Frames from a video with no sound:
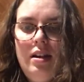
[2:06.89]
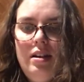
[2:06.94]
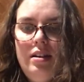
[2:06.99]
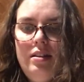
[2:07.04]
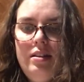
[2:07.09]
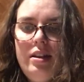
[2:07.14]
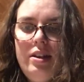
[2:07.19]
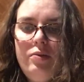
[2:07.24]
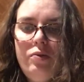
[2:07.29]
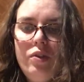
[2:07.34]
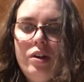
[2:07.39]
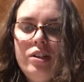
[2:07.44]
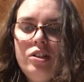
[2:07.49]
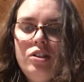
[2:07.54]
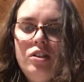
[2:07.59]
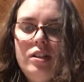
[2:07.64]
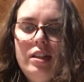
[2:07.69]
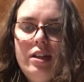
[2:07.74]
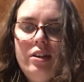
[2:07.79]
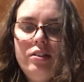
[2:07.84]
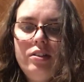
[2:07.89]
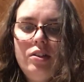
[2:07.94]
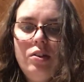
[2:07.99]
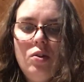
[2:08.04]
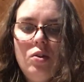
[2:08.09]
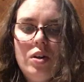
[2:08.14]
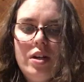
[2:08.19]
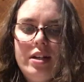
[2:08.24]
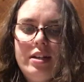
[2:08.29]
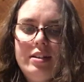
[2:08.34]
They'd rush to their
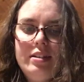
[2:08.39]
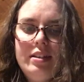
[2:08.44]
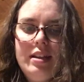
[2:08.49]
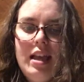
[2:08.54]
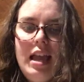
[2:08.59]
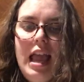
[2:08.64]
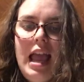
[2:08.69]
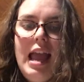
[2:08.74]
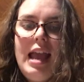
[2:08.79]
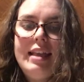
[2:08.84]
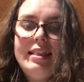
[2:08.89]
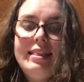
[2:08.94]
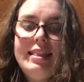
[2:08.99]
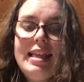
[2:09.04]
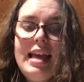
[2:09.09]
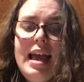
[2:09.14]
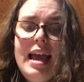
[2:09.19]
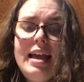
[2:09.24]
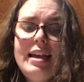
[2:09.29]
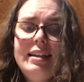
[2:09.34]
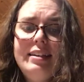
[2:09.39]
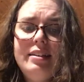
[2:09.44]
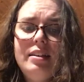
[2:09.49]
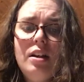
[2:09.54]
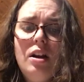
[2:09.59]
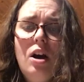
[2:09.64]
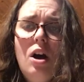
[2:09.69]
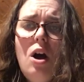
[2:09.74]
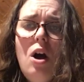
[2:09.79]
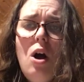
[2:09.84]
toys, and then,
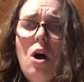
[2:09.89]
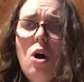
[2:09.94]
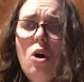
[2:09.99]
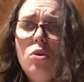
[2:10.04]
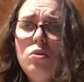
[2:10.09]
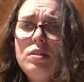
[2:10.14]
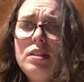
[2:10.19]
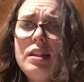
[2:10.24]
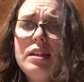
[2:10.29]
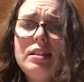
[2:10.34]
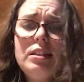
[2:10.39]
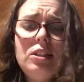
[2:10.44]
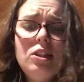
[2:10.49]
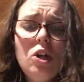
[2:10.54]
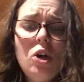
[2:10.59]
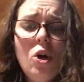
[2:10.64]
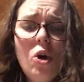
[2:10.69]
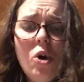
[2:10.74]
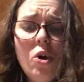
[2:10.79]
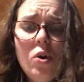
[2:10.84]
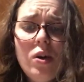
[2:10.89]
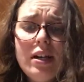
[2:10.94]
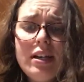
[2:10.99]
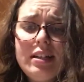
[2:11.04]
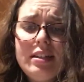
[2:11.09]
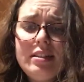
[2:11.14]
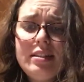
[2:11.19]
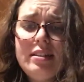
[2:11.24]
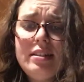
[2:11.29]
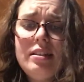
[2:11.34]
the
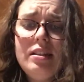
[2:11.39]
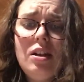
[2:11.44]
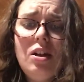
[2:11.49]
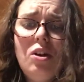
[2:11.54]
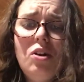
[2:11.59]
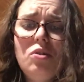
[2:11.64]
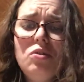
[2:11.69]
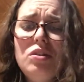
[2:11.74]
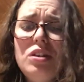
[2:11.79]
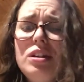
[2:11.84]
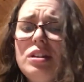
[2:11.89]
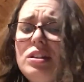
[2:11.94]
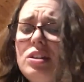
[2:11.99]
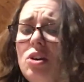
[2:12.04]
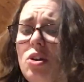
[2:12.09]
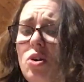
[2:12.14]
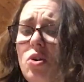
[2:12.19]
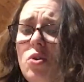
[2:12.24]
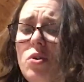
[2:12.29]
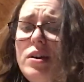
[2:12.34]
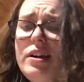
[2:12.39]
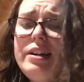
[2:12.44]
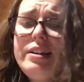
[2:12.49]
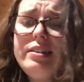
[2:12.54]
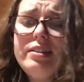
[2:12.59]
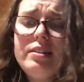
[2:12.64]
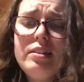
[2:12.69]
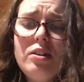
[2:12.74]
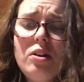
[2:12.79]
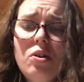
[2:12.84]
noise,
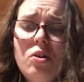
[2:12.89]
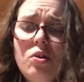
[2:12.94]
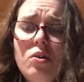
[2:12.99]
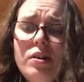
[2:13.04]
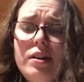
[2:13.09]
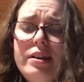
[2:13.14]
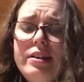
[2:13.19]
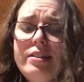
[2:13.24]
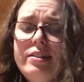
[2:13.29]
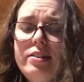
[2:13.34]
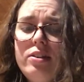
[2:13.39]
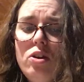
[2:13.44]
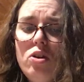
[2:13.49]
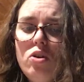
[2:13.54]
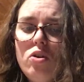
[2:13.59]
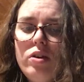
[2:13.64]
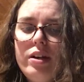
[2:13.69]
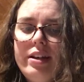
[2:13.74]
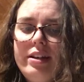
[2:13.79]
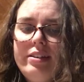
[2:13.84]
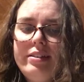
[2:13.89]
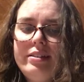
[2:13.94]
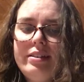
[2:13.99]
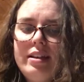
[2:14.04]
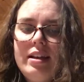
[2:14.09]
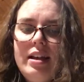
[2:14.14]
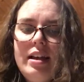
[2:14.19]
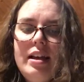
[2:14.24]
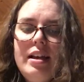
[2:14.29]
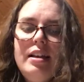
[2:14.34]
noise.
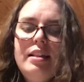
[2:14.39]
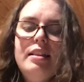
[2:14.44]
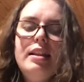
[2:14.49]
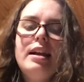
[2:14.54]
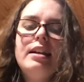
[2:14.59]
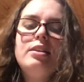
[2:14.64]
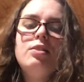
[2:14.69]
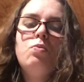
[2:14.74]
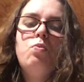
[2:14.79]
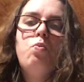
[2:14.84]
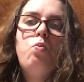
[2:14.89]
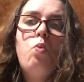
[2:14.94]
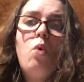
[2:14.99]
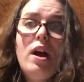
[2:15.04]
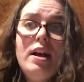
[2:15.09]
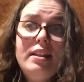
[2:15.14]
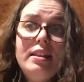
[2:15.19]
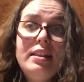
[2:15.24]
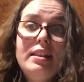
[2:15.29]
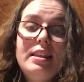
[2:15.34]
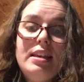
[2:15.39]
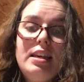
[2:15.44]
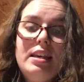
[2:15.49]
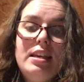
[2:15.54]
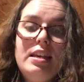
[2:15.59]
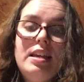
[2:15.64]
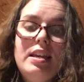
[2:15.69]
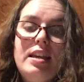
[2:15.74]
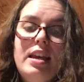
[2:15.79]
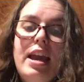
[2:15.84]
That's one
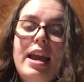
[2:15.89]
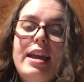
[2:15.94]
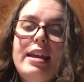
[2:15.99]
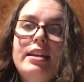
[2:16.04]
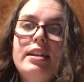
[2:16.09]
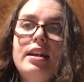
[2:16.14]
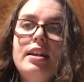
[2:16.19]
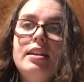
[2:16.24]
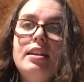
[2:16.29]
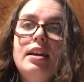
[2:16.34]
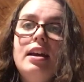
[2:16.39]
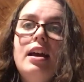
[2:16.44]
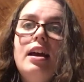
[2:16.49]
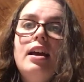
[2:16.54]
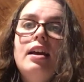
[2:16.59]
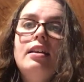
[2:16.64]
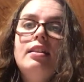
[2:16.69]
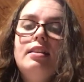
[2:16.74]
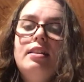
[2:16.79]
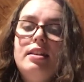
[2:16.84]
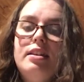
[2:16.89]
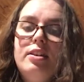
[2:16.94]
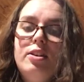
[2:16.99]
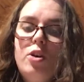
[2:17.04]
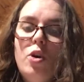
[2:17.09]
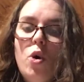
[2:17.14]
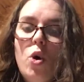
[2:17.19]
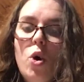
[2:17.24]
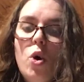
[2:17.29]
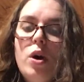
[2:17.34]
thing he hated, the
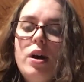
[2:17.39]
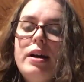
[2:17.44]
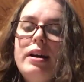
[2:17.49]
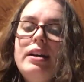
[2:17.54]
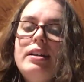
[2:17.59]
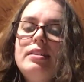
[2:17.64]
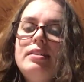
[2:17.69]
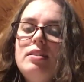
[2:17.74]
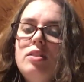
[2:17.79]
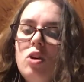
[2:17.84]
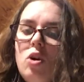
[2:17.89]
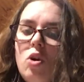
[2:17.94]
noise.